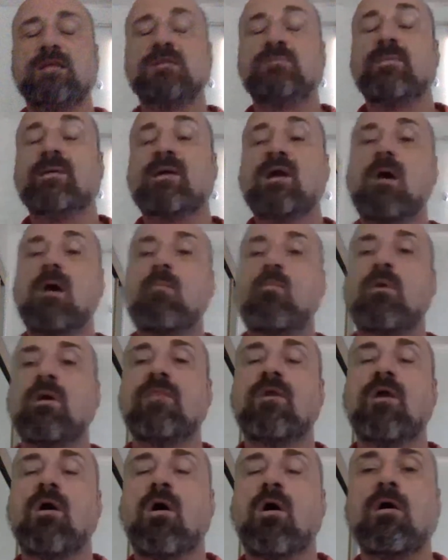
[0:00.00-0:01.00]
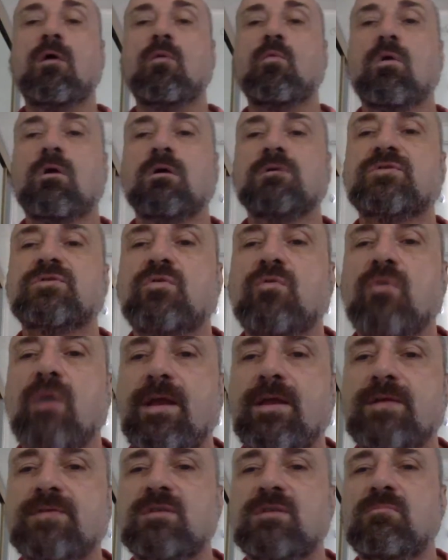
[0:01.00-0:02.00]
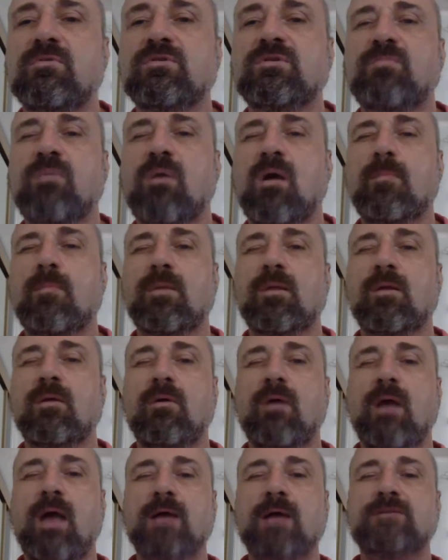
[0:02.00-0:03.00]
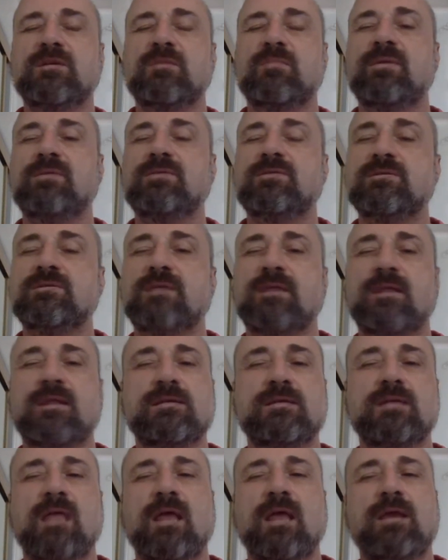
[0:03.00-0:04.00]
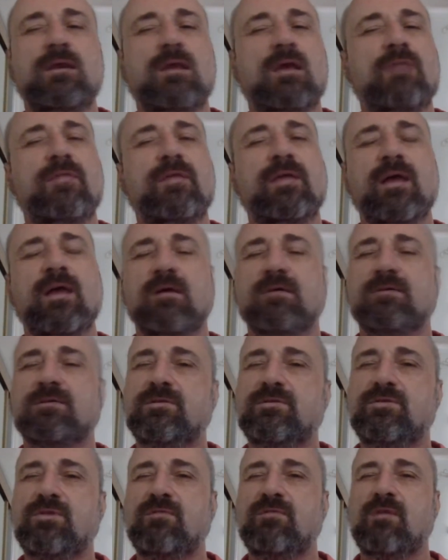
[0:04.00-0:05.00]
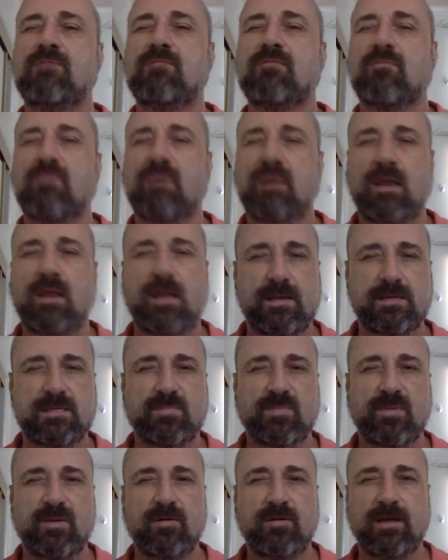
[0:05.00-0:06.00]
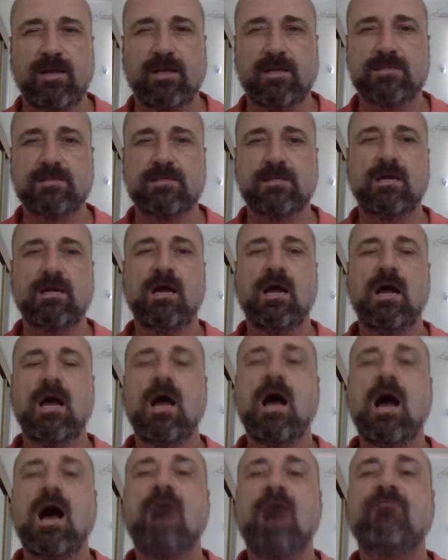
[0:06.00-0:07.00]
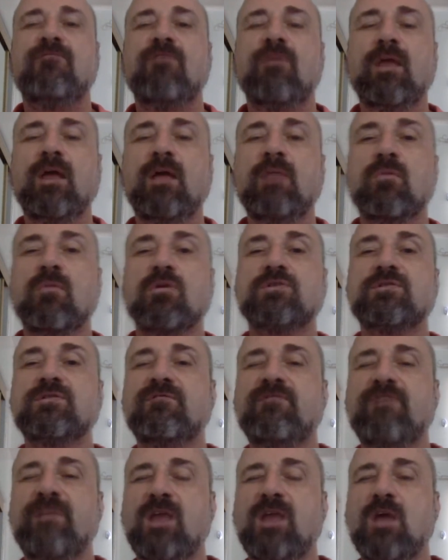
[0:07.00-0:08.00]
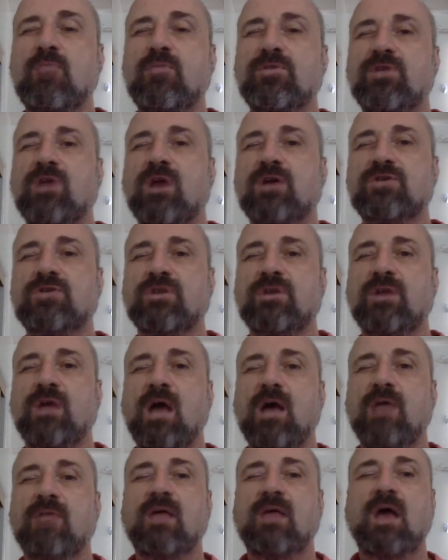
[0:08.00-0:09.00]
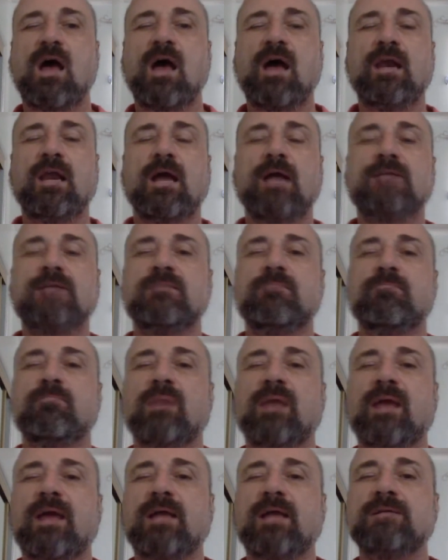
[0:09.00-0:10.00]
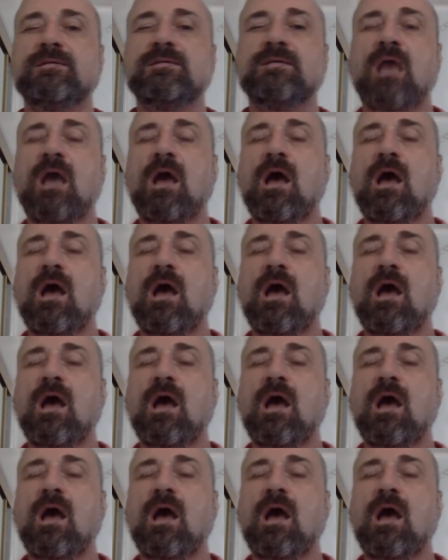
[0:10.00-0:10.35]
become one of the art world's greatest and most popular exhibitions, and it's like nothing else that you've ever really experienced. A fully immersive video production that highlights and blends